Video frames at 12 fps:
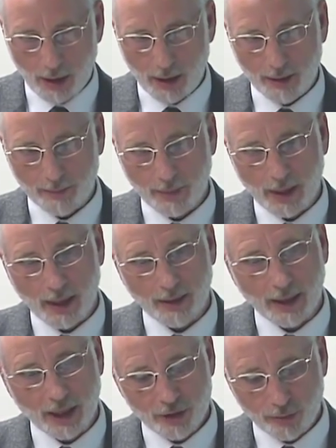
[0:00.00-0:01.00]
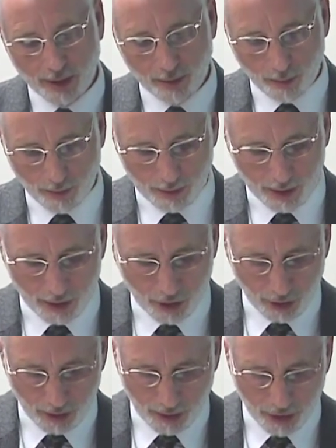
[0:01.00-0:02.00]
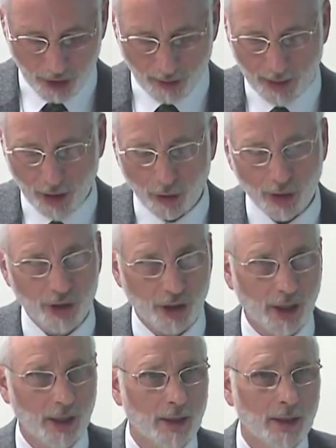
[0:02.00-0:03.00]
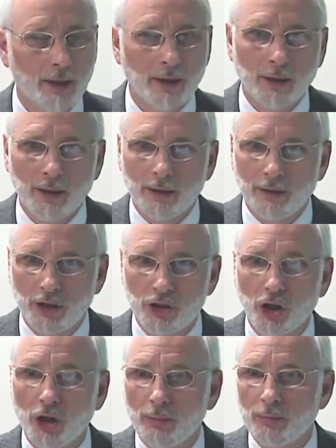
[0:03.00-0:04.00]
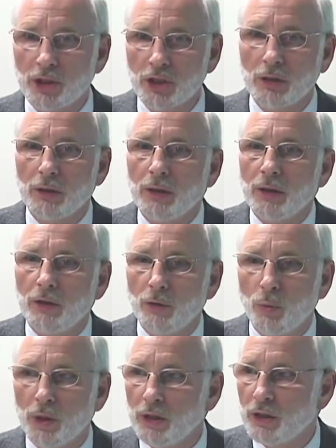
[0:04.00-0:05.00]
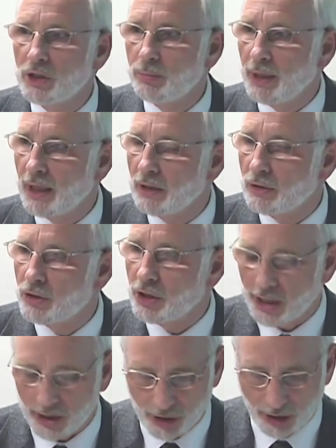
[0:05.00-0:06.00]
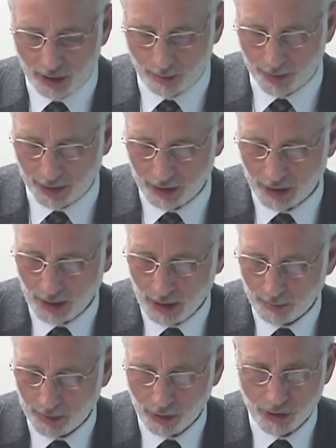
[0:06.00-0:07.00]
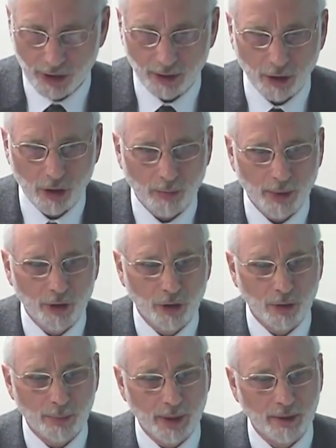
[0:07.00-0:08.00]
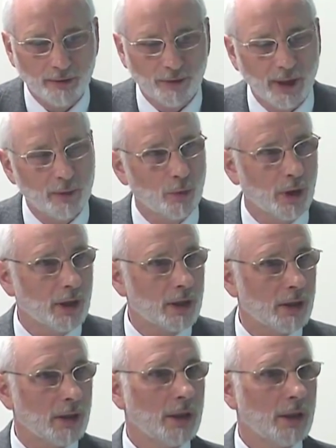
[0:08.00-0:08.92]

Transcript: And that's when the terminology, the terms, the words begin to change a little bit. Because in the Common European Framework,